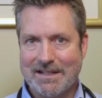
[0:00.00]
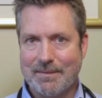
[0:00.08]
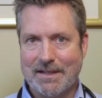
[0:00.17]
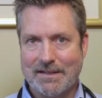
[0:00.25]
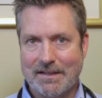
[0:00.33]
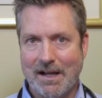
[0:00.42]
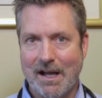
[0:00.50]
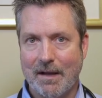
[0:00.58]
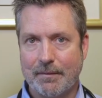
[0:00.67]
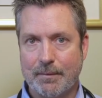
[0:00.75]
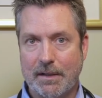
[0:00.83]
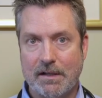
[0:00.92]
to be
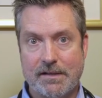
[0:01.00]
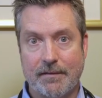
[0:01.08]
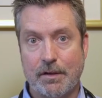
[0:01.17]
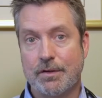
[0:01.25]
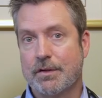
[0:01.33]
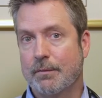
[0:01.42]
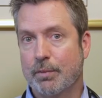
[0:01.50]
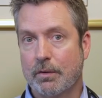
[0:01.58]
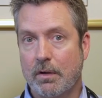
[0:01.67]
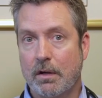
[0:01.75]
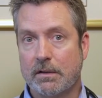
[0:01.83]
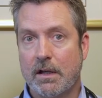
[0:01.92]
stopped because if it goes on
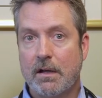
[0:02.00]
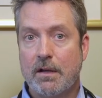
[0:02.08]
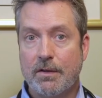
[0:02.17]
prolonged,